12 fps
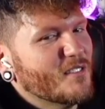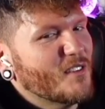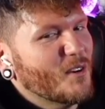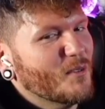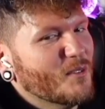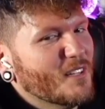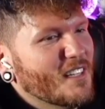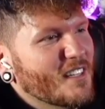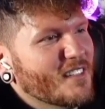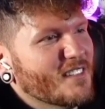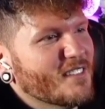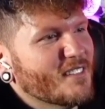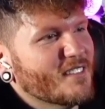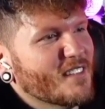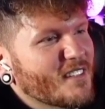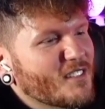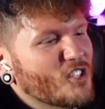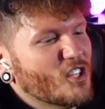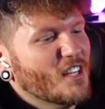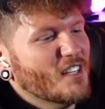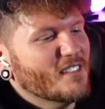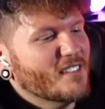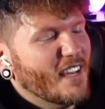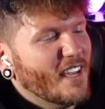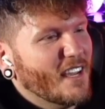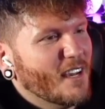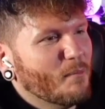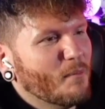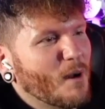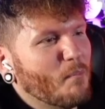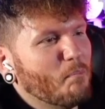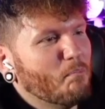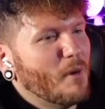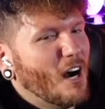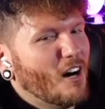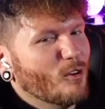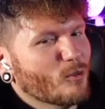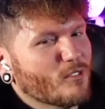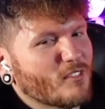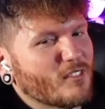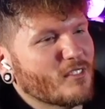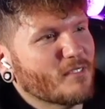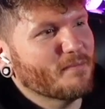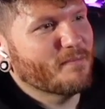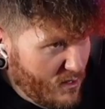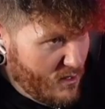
Tony is such a damn boss.